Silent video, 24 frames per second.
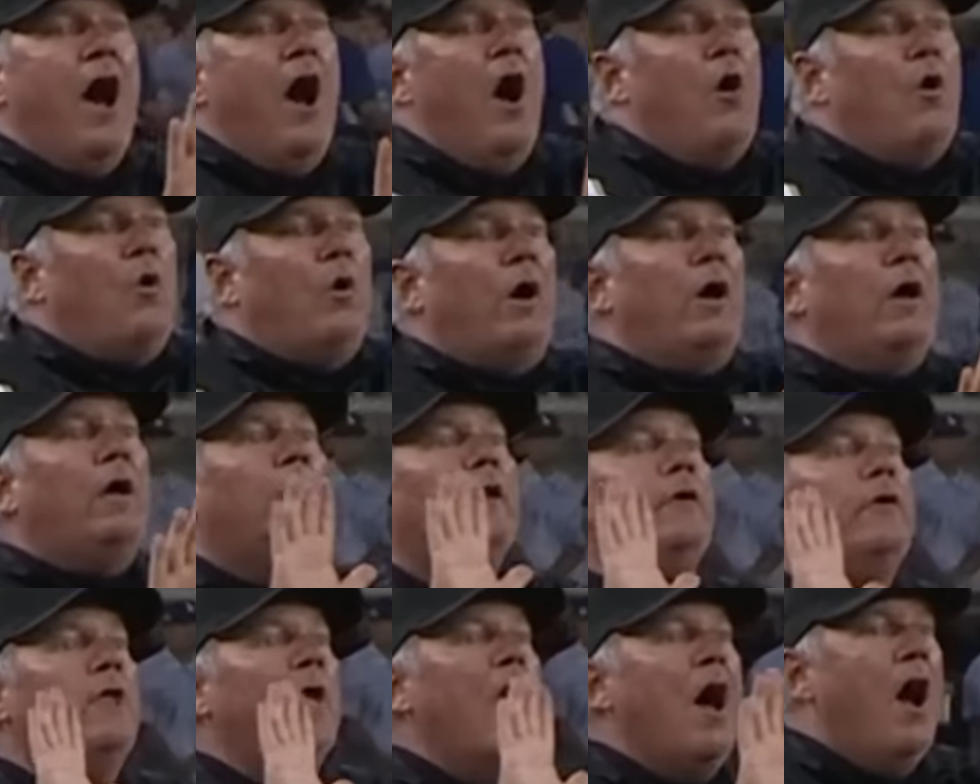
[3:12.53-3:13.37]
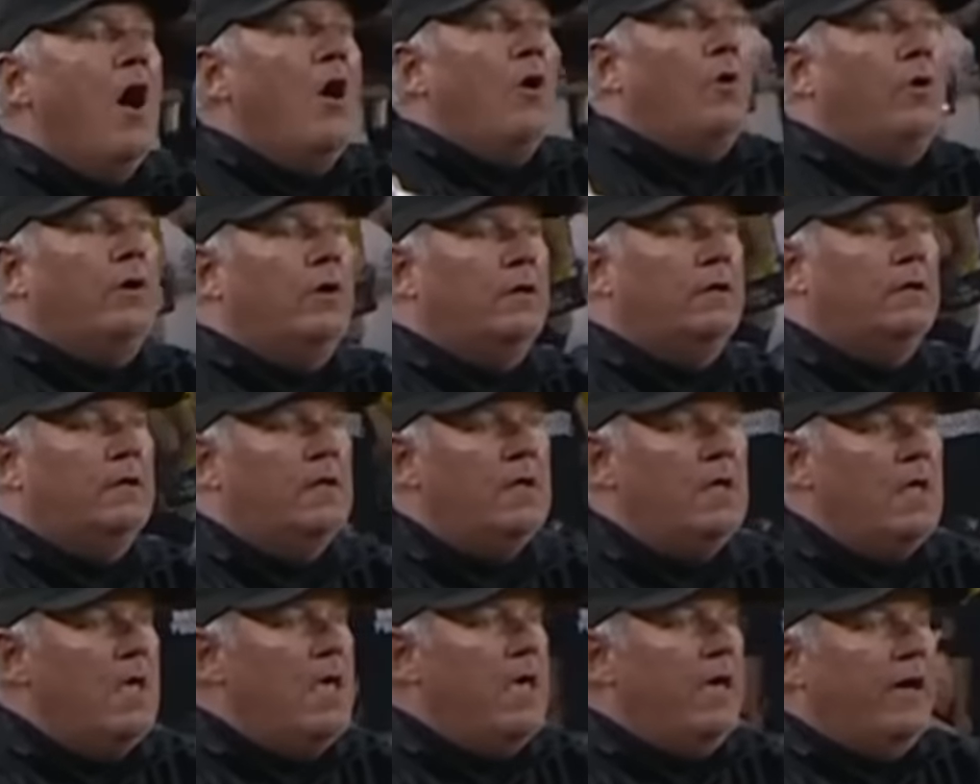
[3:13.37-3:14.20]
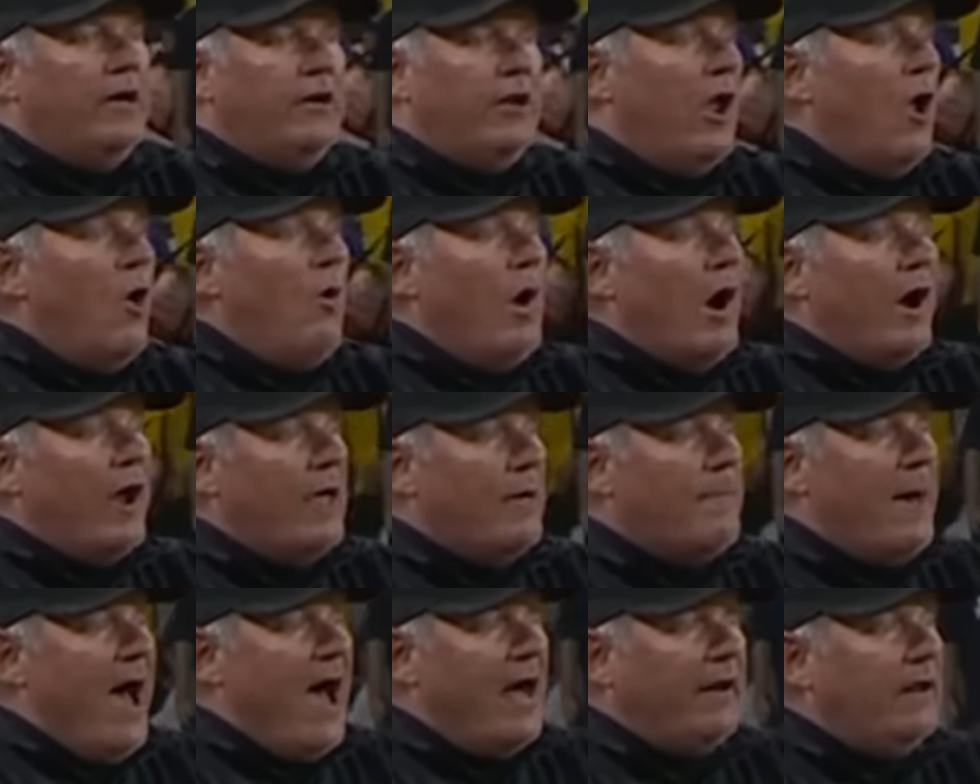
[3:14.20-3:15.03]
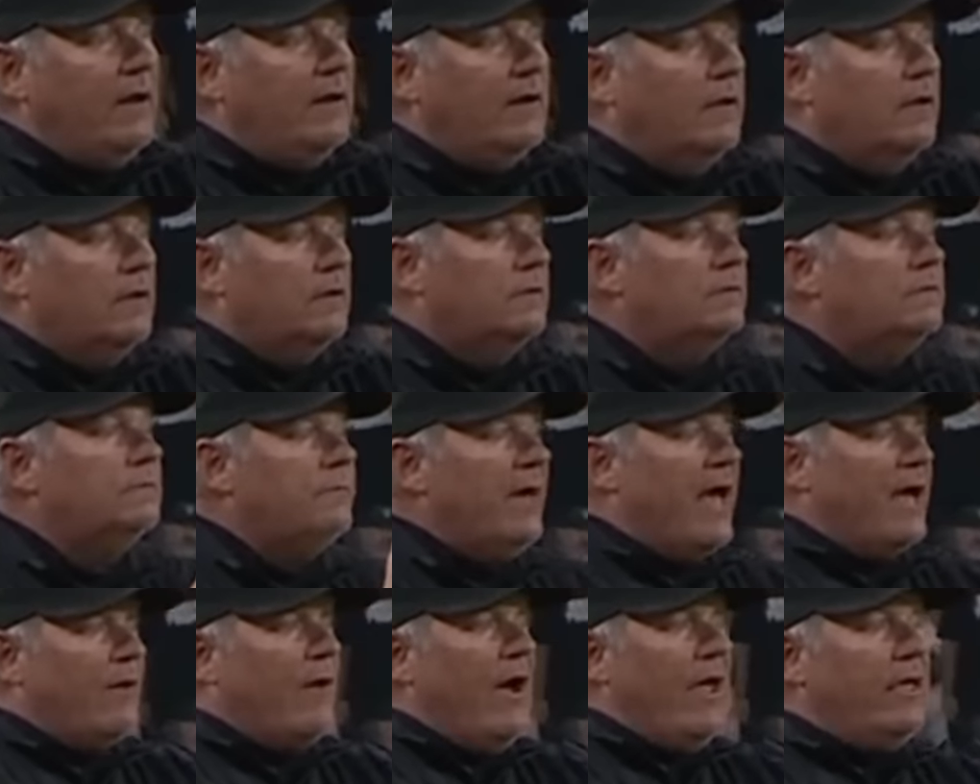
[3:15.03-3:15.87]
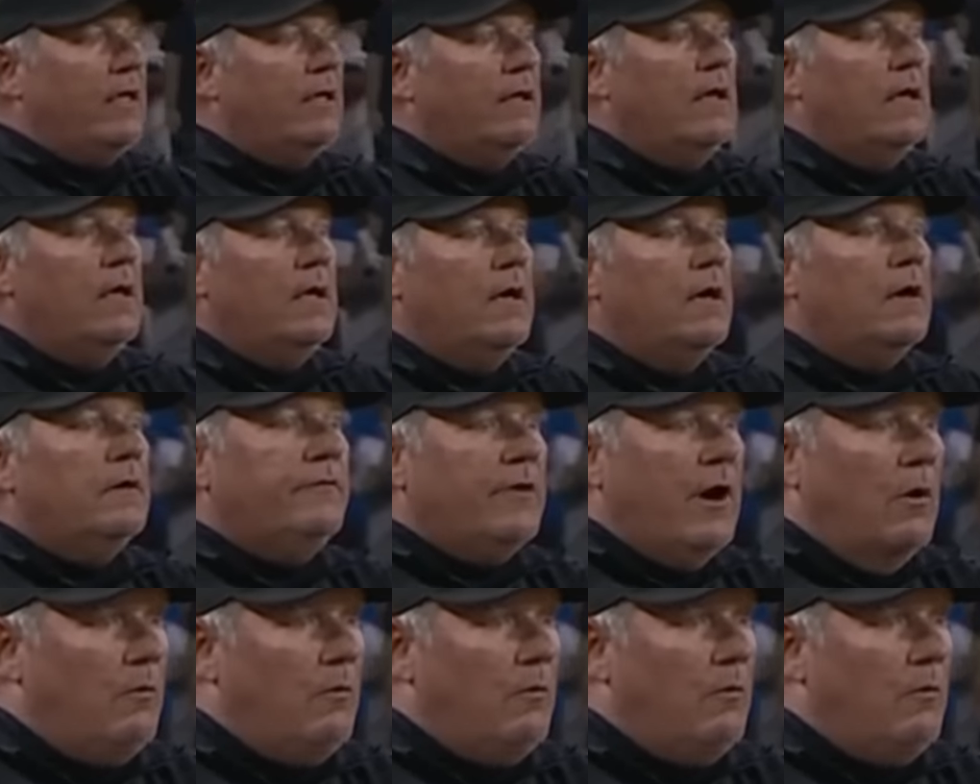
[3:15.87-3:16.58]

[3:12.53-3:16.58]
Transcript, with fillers: no, no. Don't worry about back away,